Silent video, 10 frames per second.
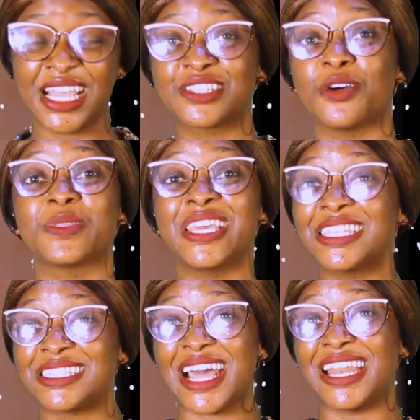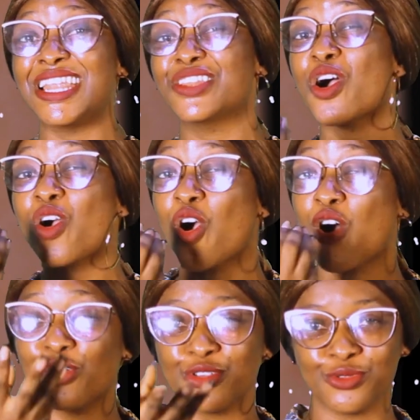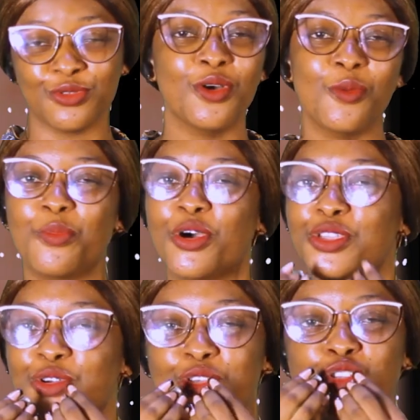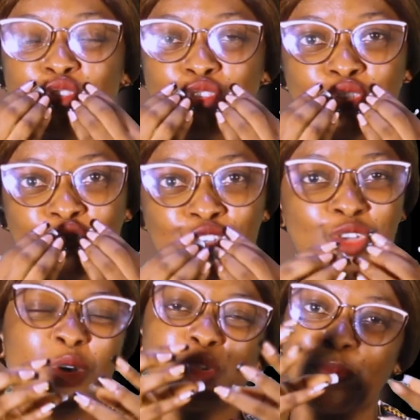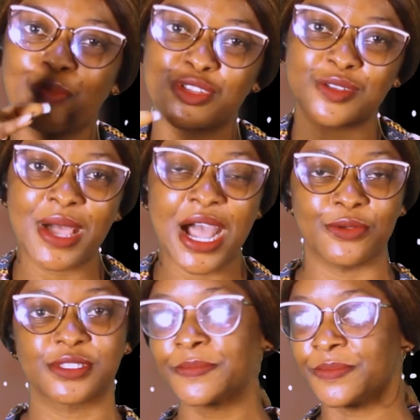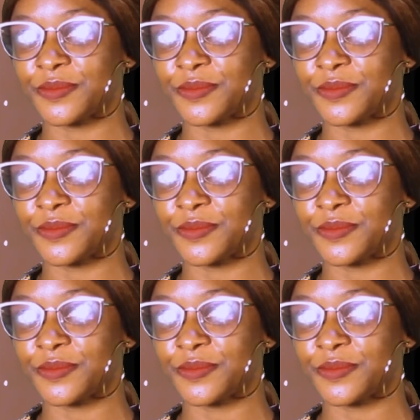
There are some things that they don't call you, but you want to put them out.